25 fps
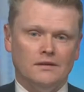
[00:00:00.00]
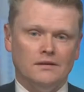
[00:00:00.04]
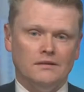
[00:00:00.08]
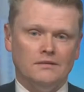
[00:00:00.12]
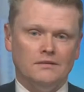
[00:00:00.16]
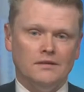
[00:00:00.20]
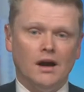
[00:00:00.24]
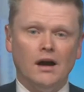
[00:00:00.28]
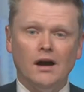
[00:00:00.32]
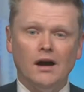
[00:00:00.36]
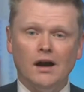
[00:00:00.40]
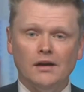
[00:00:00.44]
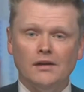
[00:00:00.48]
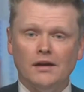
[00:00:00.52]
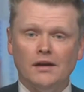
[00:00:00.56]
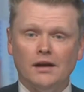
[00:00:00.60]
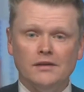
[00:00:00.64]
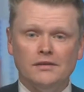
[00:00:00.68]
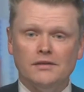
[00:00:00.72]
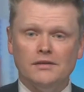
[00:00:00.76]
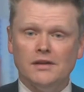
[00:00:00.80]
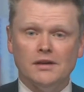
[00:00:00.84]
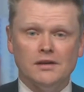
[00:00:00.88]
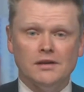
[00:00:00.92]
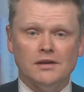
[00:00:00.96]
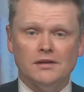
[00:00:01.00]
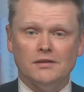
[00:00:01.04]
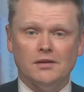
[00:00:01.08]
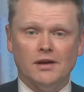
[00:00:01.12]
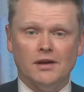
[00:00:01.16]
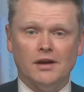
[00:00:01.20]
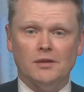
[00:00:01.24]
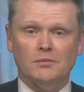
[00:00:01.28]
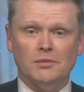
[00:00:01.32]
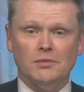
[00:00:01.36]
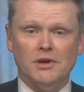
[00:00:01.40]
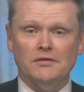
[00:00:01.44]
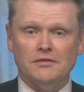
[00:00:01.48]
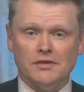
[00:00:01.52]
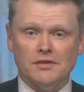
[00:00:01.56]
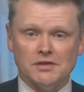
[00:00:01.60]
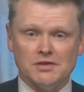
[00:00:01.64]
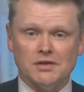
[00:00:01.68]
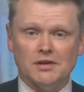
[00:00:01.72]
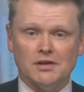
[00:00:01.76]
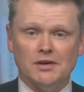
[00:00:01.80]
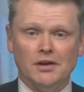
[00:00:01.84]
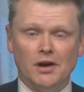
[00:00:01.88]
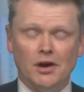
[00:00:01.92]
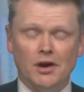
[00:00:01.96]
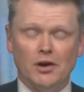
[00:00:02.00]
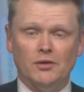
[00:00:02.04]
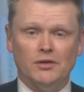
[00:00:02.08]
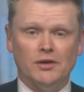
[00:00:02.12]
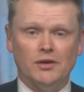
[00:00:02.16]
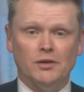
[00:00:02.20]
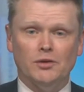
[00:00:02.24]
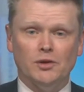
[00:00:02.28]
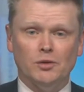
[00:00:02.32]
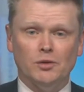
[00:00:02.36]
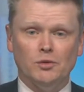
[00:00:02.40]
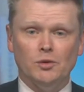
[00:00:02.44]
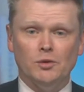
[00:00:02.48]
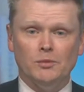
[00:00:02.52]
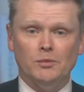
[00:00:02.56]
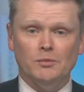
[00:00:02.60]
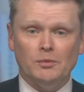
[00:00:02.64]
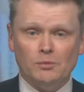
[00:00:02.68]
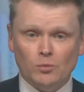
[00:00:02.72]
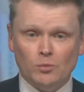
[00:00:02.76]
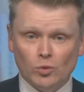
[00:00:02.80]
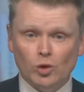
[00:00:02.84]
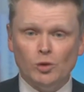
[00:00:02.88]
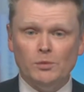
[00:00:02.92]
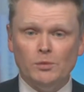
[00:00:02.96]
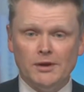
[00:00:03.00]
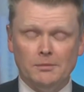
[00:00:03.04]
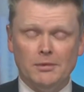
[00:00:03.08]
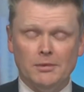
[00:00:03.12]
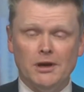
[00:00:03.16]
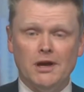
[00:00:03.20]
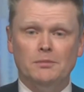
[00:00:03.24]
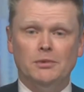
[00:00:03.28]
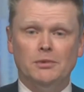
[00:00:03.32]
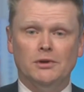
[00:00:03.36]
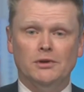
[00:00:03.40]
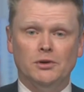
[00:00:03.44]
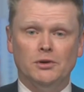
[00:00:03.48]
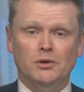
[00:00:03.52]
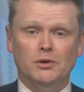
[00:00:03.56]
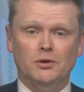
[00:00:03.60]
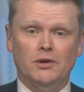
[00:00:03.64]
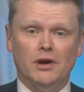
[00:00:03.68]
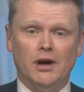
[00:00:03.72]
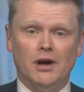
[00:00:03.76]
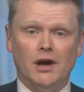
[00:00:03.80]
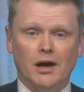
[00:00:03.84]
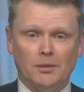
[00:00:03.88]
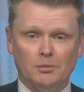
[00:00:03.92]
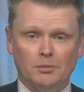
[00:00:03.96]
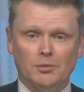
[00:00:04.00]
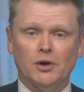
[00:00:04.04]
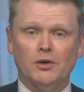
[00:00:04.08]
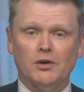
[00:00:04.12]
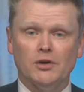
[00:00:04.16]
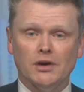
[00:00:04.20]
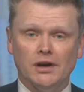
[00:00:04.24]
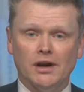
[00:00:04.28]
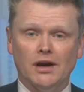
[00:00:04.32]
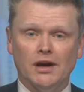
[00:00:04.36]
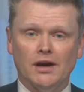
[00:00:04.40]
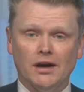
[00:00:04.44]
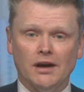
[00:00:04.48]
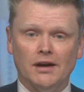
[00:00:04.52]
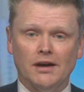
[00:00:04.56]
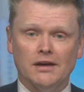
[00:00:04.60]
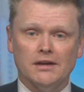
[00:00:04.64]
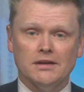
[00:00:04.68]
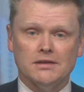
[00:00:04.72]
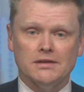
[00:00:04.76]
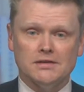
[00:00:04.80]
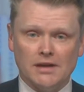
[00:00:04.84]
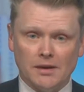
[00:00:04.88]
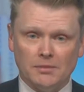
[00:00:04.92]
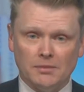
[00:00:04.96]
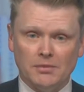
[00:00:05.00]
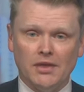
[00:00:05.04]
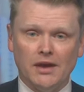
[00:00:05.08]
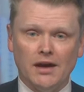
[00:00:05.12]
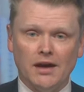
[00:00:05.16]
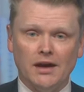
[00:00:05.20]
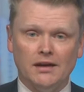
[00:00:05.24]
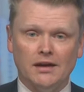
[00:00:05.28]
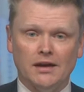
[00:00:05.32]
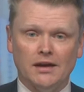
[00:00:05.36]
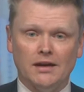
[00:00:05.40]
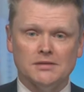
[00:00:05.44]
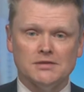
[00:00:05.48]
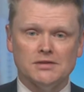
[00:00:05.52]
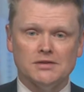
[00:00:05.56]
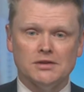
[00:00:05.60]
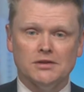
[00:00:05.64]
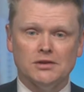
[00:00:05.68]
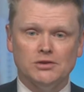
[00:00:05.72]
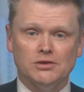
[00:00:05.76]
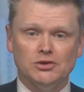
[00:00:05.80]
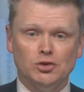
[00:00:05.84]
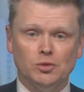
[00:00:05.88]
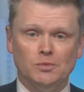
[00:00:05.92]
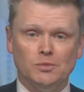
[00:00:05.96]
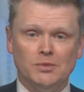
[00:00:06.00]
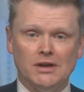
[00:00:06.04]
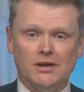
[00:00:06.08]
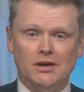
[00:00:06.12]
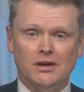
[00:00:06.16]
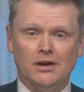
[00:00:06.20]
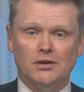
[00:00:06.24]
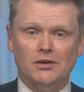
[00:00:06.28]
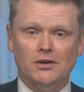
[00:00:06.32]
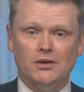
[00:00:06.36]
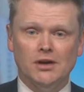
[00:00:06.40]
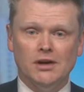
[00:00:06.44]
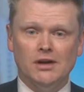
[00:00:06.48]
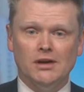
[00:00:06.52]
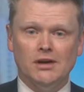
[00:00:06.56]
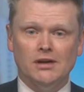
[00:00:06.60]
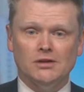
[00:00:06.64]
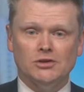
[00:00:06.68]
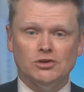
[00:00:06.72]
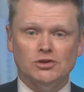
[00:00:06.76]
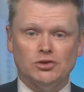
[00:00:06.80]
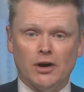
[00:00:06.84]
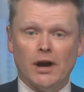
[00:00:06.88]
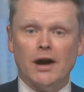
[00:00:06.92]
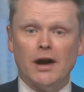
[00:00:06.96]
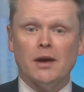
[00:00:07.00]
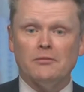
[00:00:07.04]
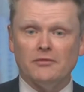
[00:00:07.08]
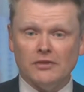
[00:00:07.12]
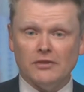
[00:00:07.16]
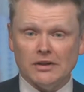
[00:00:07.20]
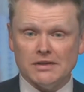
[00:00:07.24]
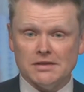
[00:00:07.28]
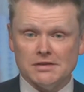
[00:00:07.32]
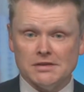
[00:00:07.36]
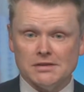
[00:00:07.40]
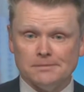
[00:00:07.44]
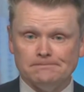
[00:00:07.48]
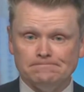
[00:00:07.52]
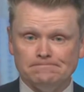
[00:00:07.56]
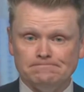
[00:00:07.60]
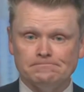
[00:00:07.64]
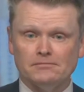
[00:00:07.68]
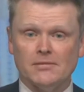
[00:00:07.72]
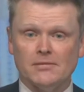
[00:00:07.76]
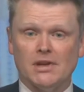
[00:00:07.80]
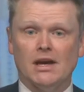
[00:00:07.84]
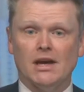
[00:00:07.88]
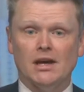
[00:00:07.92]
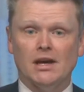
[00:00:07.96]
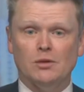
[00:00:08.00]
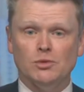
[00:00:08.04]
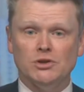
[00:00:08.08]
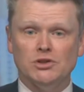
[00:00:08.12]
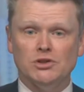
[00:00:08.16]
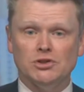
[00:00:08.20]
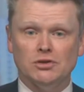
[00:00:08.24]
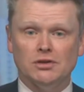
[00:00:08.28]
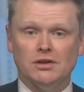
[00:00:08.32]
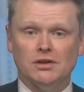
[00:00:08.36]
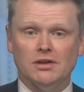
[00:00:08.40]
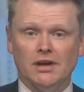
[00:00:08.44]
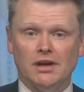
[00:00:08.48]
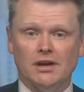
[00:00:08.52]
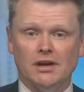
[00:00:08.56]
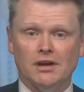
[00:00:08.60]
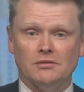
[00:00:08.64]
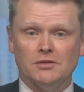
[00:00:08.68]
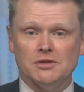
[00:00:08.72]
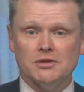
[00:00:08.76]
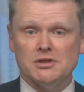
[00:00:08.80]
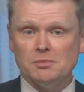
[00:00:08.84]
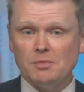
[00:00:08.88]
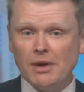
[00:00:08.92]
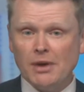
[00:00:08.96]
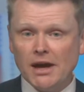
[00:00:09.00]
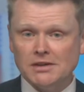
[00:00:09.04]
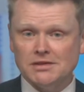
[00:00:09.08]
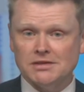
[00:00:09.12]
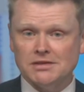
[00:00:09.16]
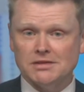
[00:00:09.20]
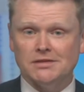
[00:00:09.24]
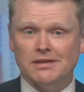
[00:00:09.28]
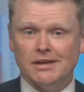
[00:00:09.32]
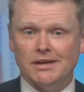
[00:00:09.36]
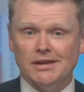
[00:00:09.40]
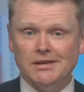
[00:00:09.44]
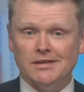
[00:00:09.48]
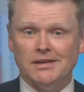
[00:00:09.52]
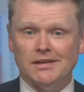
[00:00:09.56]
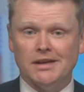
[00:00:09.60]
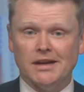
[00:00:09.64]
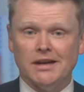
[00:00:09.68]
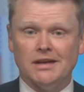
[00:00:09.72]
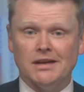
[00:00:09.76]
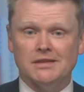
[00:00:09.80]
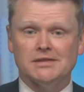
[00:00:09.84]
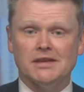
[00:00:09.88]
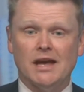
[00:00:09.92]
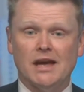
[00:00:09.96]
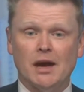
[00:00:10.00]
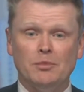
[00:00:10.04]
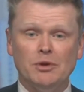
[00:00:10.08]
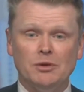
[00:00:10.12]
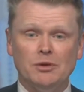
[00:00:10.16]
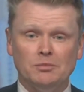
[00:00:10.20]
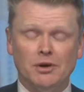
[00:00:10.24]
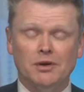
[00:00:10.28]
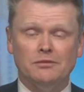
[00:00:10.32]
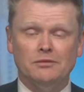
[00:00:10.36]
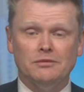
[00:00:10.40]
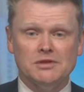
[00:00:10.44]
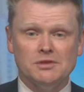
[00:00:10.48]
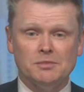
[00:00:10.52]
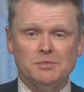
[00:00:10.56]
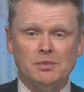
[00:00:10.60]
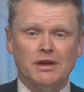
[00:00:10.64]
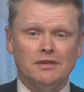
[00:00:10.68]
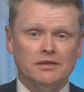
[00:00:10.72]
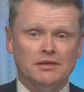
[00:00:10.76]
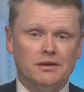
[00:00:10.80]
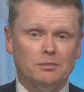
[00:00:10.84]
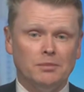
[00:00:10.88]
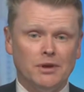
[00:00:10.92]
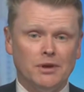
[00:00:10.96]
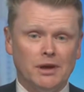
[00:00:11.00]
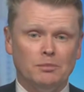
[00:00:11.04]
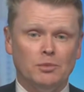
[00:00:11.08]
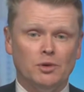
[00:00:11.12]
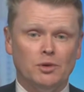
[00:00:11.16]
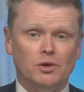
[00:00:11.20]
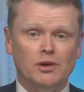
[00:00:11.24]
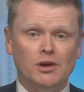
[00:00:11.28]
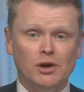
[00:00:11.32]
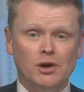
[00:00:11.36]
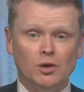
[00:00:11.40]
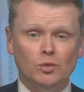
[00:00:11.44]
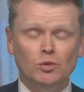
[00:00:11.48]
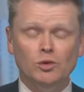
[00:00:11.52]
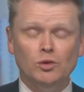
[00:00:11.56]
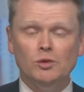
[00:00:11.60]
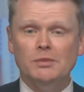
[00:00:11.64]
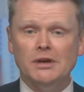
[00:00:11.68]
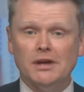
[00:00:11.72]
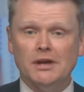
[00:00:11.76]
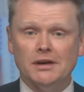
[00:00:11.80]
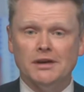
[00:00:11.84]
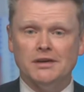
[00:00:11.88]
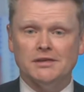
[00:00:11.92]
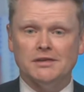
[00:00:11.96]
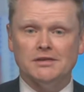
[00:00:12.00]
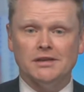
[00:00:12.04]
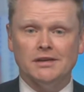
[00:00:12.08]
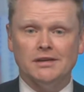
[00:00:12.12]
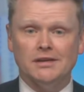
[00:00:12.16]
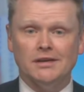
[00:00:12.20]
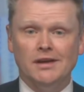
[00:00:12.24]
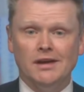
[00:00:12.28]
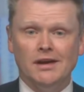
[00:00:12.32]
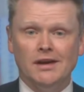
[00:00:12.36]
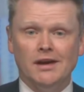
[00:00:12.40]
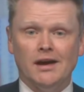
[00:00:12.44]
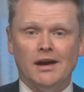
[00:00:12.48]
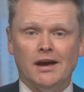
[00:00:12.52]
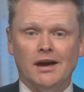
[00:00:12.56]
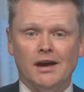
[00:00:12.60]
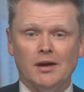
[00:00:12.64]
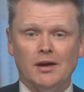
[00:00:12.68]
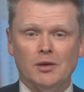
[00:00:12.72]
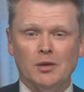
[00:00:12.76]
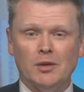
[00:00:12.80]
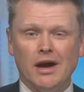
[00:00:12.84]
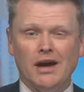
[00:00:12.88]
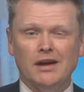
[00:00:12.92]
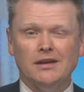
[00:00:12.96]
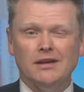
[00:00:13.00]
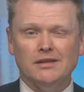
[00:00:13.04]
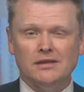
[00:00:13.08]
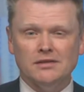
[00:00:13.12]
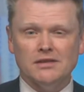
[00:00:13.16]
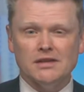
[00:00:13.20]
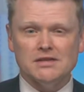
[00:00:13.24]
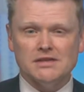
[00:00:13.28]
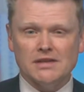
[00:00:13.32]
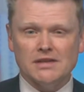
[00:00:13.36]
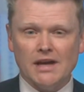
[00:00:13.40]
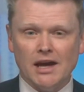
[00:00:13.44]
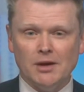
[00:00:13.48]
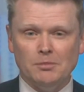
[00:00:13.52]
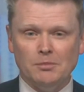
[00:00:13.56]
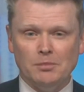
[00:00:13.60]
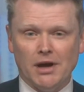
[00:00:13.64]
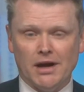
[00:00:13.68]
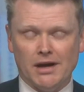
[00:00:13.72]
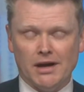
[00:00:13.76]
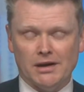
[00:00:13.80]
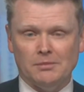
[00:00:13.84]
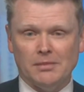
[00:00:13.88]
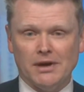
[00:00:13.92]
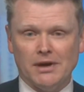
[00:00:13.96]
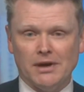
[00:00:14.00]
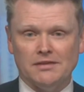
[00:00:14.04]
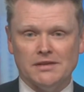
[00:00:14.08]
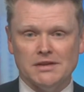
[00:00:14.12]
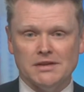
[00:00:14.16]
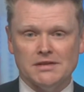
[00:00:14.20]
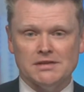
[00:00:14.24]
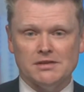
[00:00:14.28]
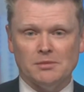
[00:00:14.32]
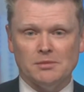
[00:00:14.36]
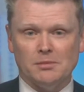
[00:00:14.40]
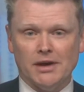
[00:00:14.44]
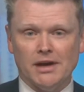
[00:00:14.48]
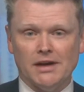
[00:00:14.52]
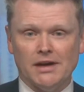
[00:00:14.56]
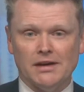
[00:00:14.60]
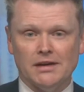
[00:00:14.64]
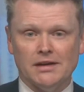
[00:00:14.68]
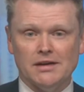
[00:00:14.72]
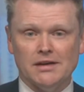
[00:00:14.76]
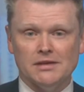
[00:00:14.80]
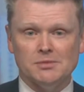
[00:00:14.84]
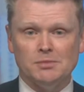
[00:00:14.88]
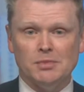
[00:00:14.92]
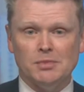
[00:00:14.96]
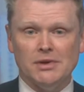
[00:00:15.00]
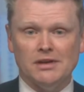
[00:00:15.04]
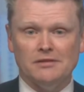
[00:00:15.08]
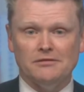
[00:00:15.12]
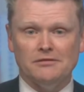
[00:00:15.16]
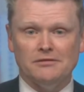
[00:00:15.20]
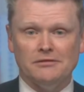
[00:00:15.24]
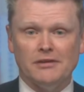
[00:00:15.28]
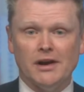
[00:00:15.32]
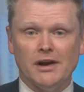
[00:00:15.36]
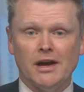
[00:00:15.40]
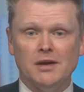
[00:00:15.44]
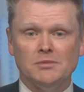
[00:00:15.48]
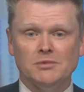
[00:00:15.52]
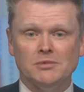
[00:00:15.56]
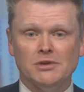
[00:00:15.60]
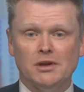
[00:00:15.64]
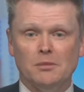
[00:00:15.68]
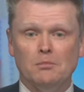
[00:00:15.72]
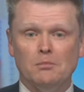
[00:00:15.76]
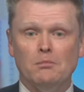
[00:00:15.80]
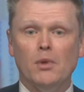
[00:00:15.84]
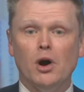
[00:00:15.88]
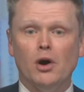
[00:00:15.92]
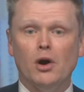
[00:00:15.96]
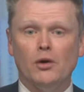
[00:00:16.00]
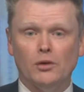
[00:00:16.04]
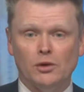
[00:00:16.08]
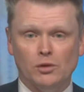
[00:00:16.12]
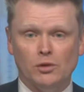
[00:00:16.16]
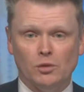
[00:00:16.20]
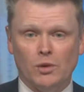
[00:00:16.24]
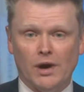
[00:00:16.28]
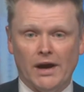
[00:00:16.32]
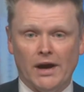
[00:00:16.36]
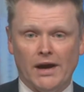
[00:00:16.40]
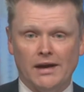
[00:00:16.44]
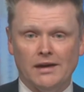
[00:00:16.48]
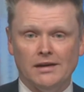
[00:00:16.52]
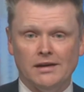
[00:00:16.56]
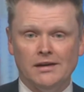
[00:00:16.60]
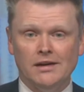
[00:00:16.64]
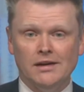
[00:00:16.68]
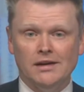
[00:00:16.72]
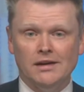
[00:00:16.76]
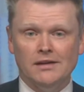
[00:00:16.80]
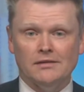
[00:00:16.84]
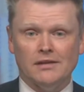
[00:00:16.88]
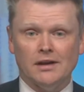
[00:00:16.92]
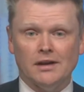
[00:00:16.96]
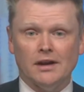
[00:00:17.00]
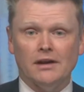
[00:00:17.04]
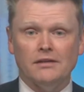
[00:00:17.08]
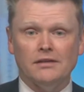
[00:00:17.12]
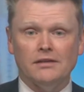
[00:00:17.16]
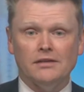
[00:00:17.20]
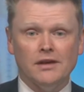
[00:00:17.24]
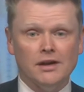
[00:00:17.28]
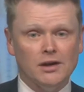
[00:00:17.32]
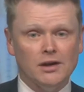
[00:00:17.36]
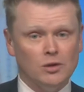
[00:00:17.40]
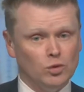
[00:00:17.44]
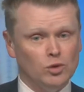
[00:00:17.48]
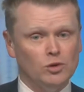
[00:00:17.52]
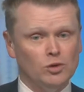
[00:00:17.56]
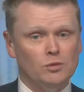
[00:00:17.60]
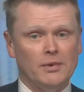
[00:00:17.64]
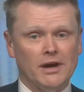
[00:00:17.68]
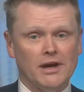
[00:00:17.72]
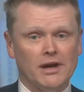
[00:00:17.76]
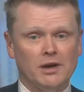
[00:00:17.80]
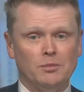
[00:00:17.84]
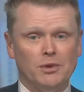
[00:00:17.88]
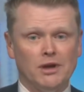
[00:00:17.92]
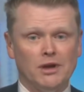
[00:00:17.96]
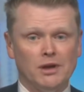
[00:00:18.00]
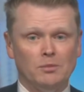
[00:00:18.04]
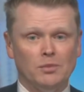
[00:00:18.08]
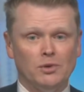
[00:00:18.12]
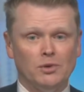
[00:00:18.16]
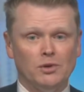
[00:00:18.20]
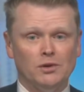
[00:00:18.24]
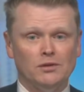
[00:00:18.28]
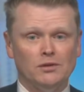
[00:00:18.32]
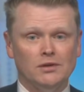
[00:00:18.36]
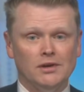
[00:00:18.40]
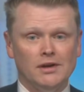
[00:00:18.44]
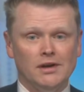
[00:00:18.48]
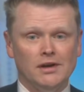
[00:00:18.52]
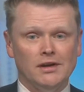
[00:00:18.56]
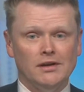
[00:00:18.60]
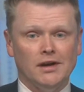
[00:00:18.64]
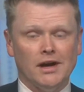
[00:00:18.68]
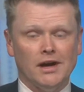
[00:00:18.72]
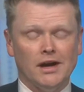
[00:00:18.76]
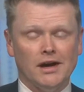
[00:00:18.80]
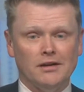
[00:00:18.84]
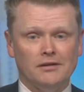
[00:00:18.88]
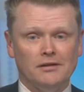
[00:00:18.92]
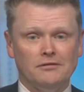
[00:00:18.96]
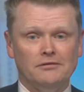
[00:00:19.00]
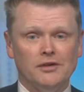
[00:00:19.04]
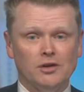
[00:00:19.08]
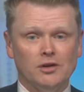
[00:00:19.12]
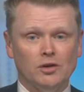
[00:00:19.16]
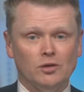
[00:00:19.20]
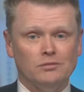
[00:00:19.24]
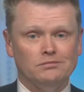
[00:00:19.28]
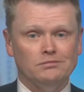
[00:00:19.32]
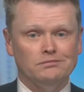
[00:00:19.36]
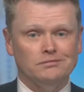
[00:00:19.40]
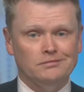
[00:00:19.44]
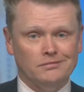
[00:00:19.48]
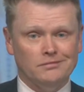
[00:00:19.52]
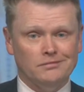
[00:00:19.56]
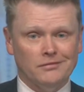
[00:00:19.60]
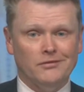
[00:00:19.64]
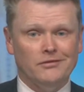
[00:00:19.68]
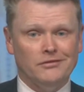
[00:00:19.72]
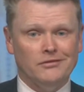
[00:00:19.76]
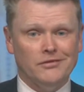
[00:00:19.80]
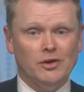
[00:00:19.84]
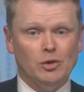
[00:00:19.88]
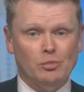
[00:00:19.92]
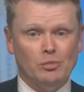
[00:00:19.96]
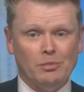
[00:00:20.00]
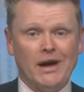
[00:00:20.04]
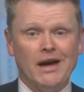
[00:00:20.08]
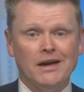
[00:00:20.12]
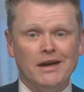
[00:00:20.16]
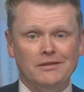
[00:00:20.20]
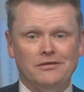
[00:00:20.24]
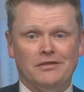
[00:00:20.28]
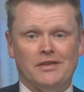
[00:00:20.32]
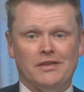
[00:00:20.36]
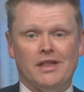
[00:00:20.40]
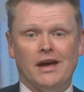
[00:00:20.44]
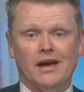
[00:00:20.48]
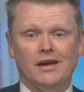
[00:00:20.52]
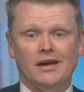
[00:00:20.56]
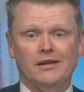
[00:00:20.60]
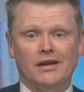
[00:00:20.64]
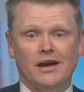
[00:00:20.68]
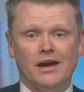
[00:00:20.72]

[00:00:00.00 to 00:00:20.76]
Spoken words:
I think if it's a no, there will be people who are heartbroken. I accept that, and so there should be no triumphalism. We should respect it, that has happened, but respect that people will be hurting. And the sad part about this debate, it has been framed in a moral way that I think will make people feel bad for that,